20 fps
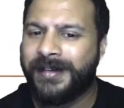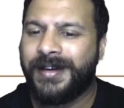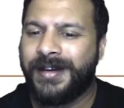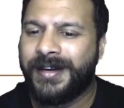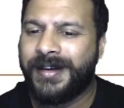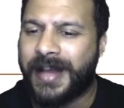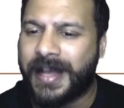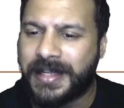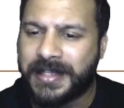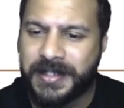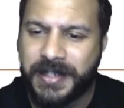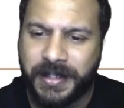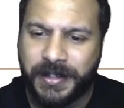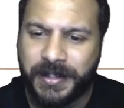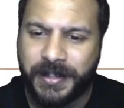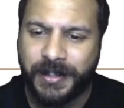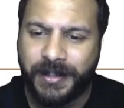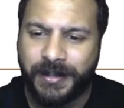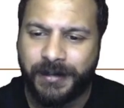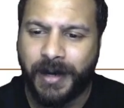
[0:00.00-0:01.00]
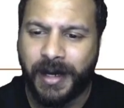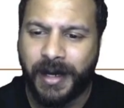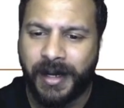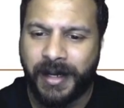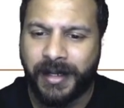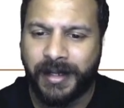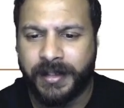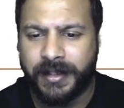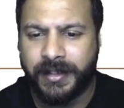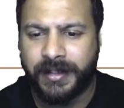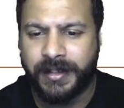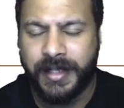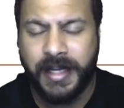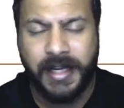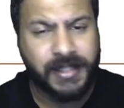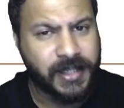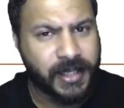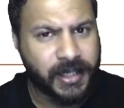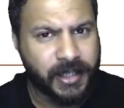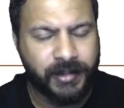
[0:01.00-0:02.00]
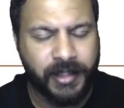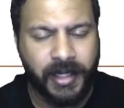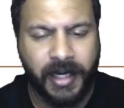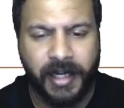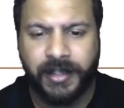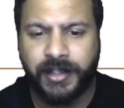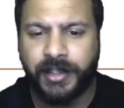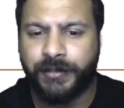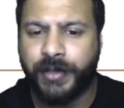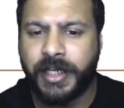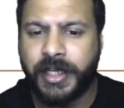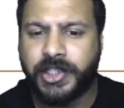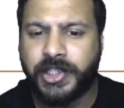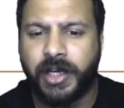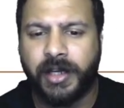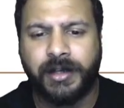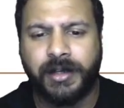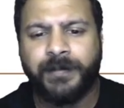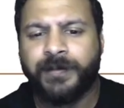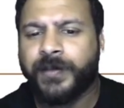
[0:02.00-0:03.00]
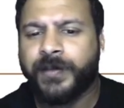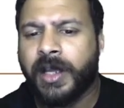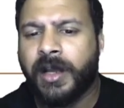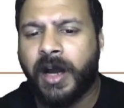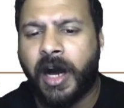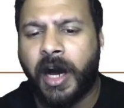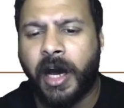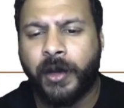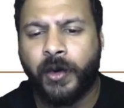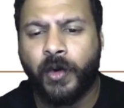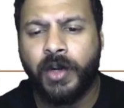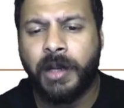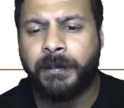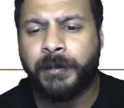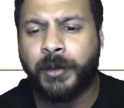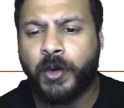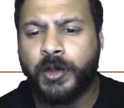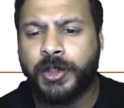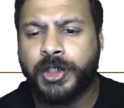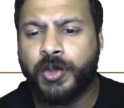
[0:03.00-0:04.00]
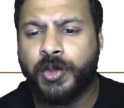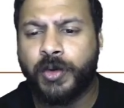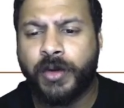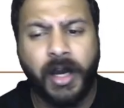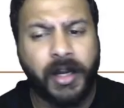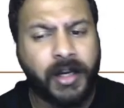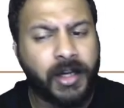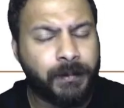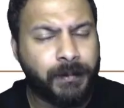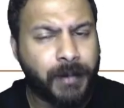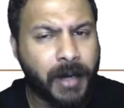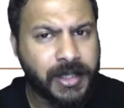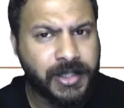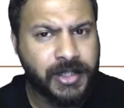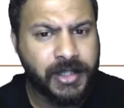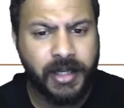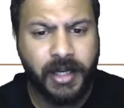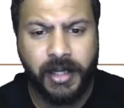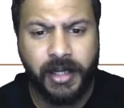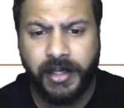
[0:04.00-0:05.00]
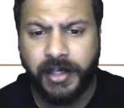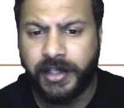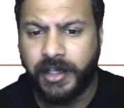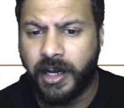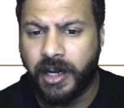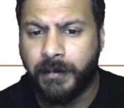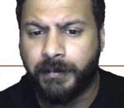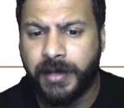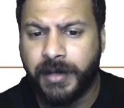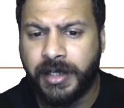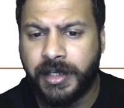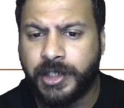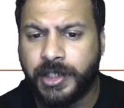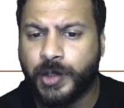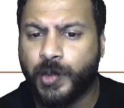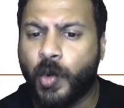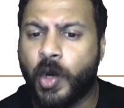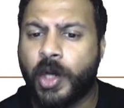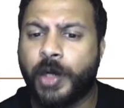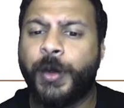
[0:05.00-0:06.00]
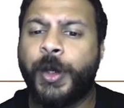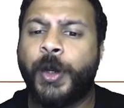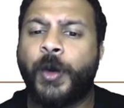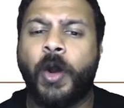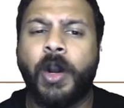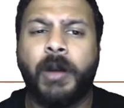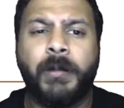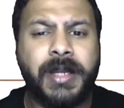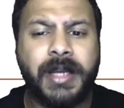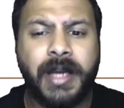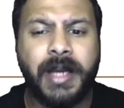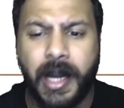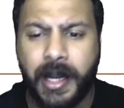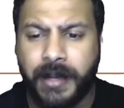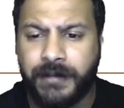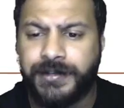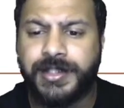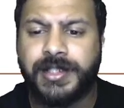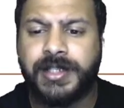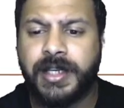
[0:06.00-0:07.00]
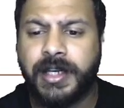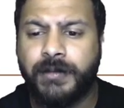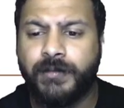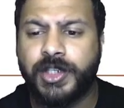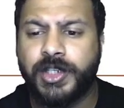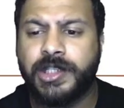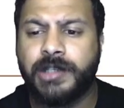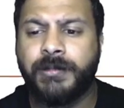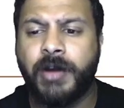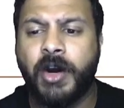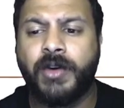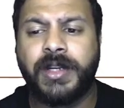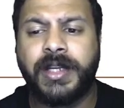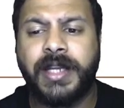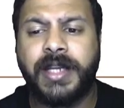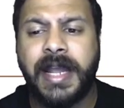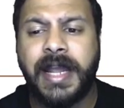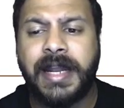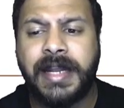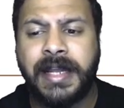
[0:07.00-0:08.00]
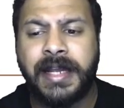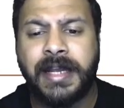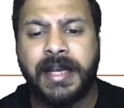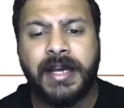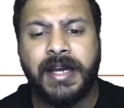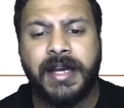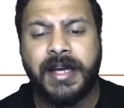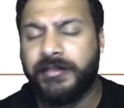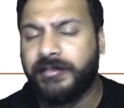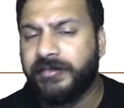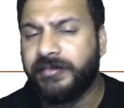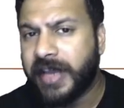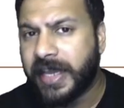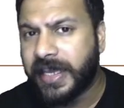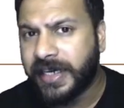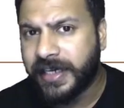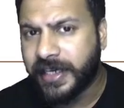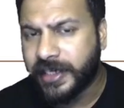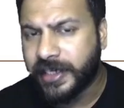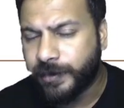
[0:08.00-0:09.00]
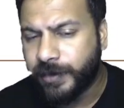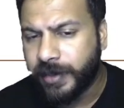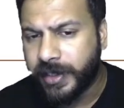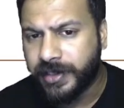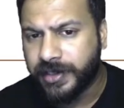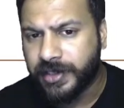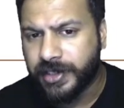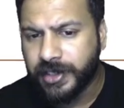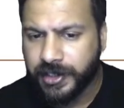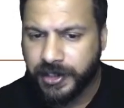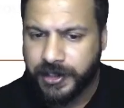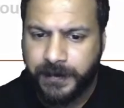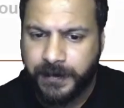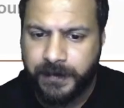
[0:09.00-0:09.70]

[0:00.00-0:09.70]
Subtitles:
As stated by the Executive Director for HR, our whole approach to career paths and career development is what we call beehives, which is about gaining varied experiences.